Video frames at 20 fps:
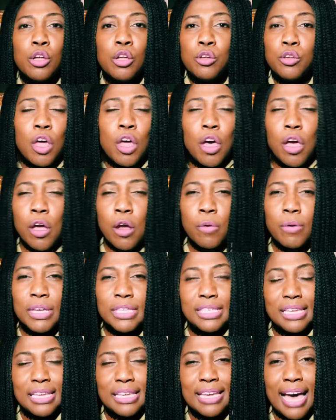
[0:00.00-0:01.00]
Glory
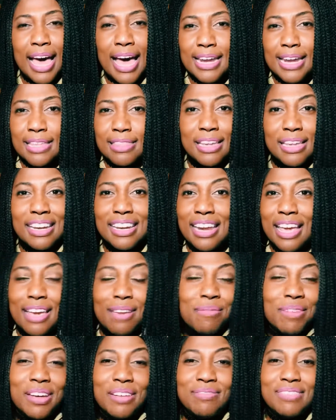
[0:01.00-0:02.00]
to God in the
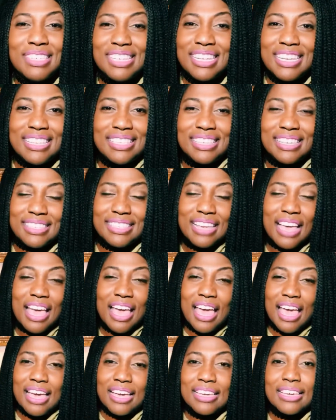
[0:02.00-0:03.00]
name of Jesus.
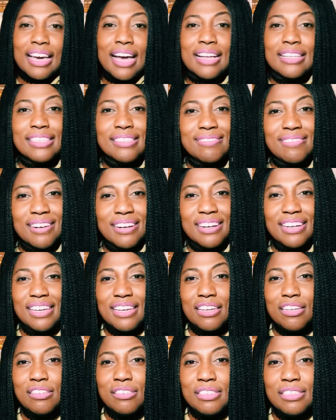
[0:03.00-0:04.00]
And God's word
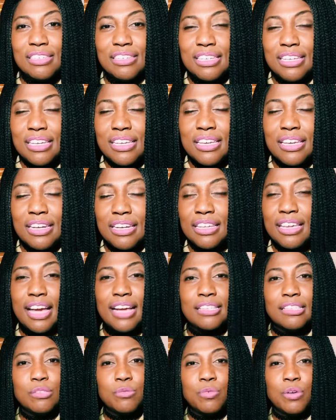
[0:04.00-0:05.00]
is good.
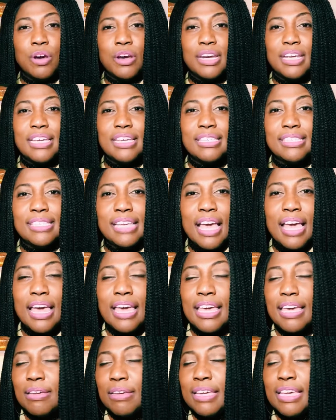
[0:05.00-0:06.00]
God's word is,
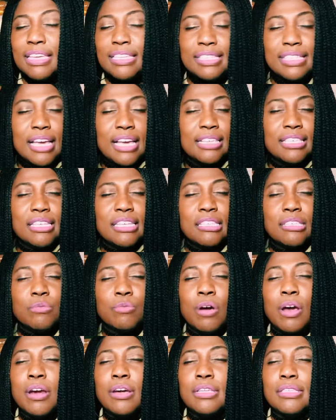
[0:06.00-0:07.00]
he, says his
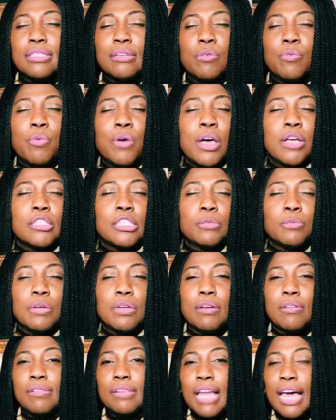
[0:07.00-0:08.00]
word is the
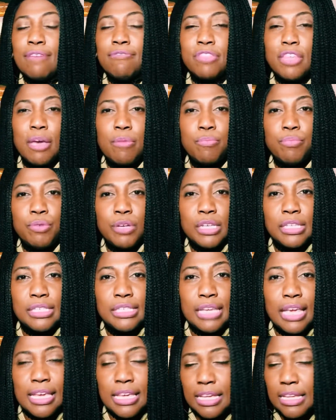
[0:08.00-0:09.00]
wellspring of life that brings
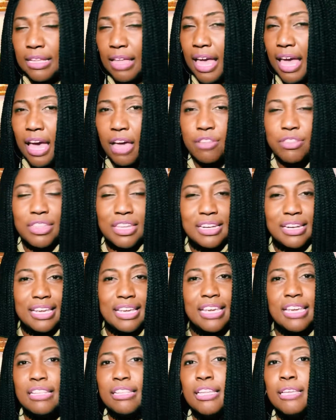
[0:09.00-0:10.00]
heal, health and
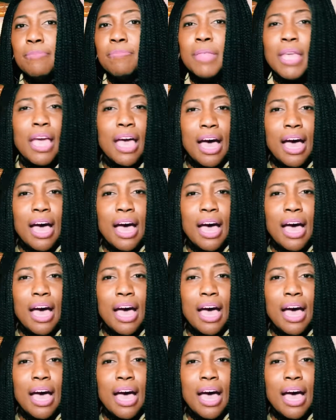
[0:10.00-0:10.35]
healing.